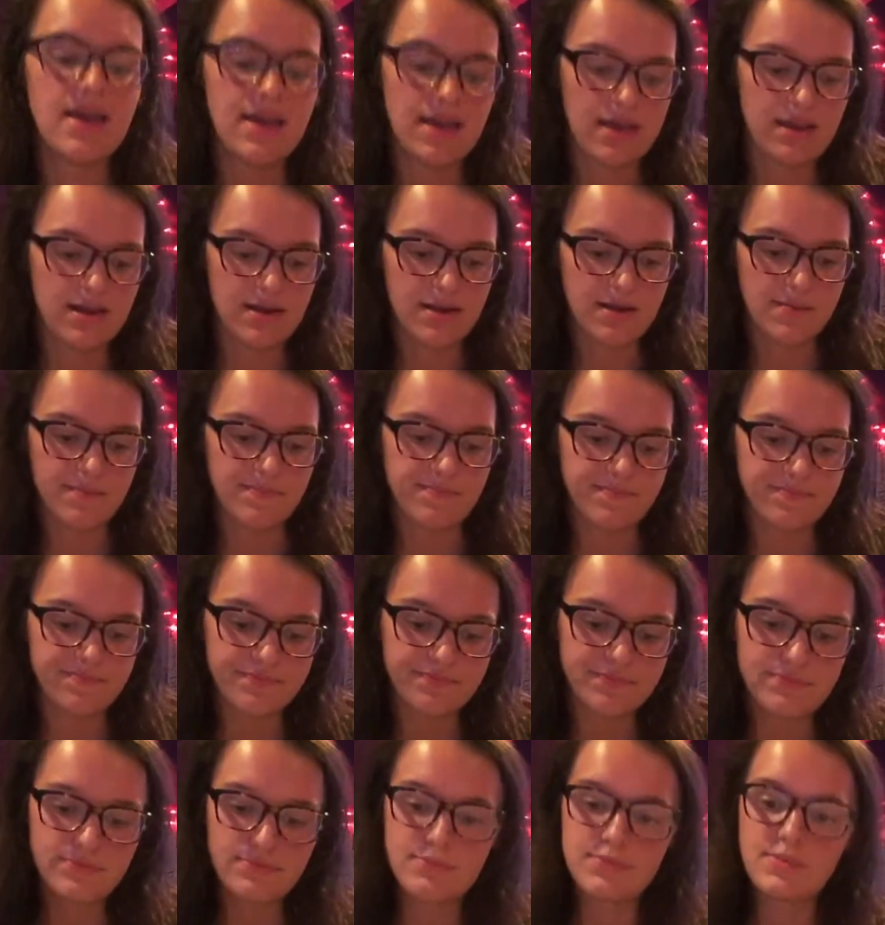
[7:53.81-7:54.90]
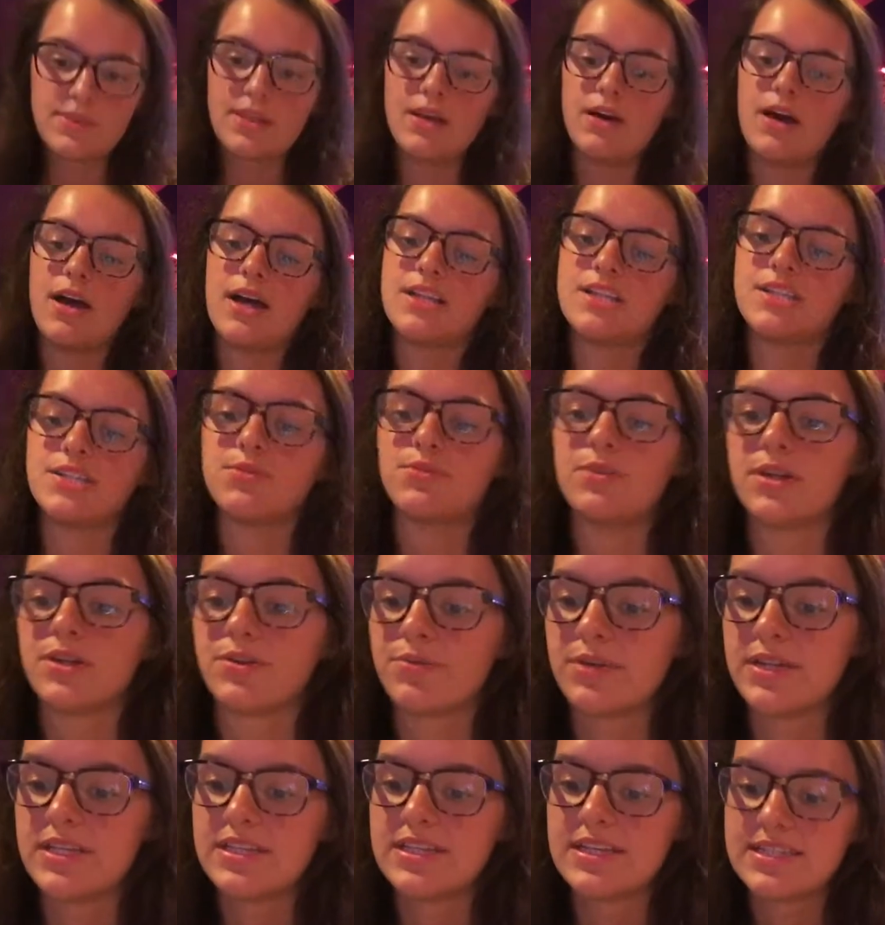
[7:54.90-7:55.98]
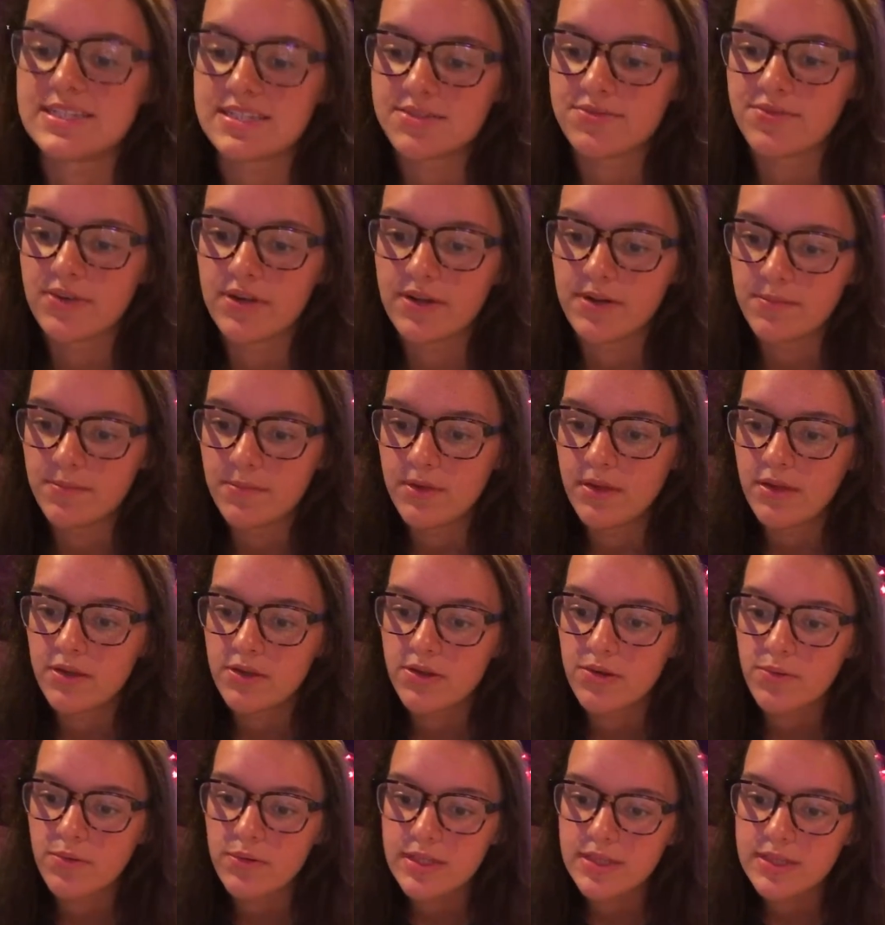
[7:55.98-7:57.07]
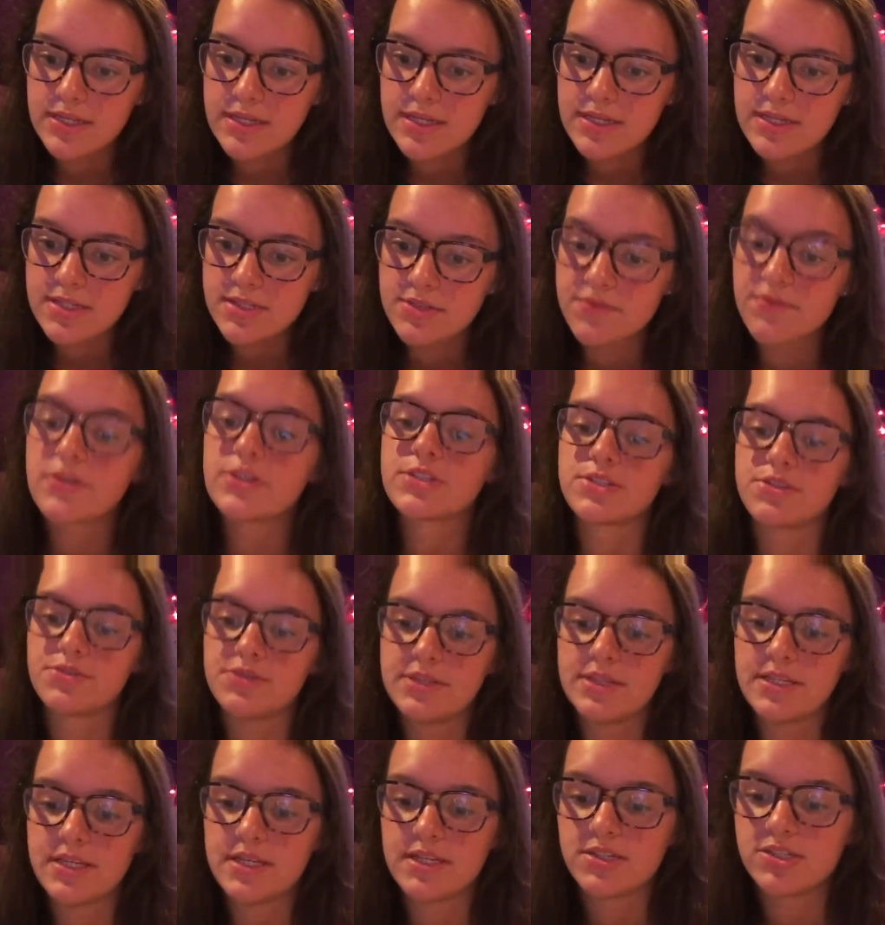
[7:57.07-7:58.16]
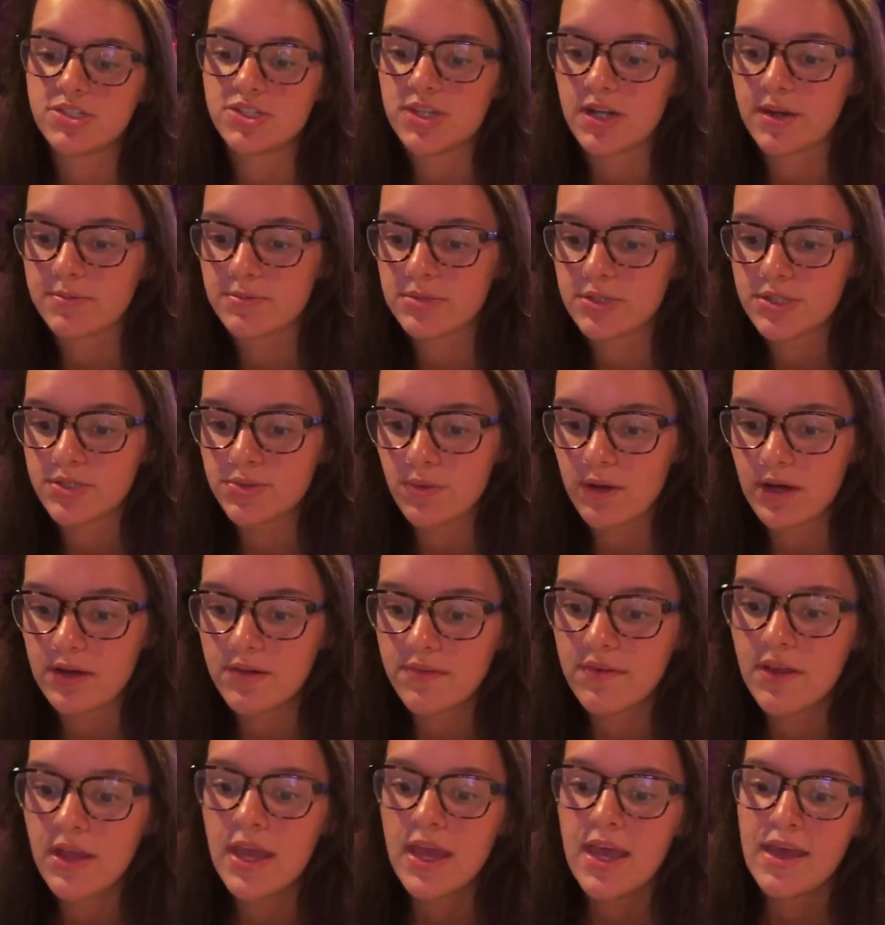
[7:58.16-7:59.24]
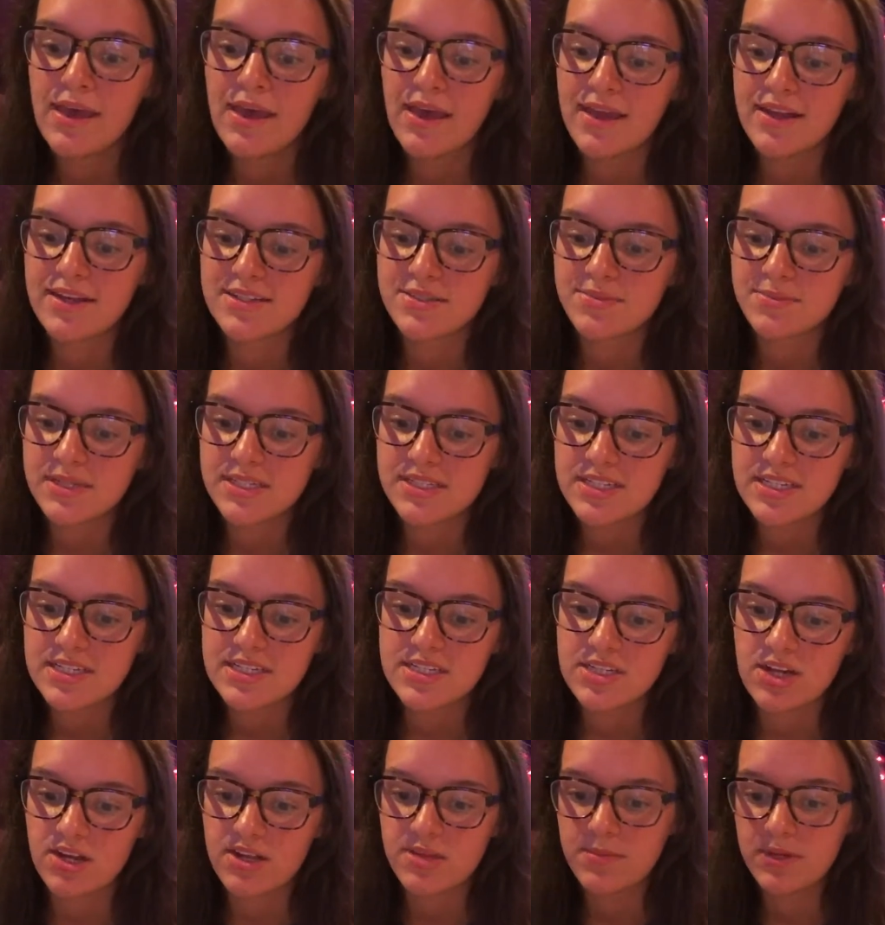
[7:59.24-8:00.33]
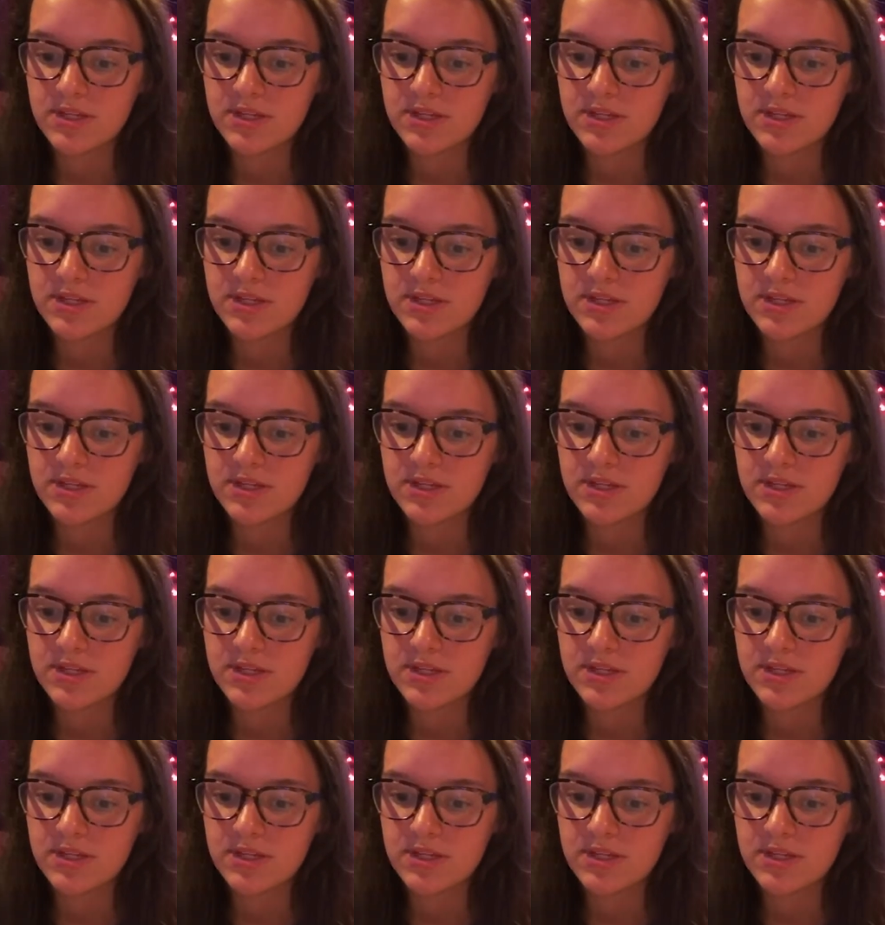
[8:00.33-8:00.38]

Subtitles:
And I just want to read this from 1 Corinthians chapter 12, and it's basically talking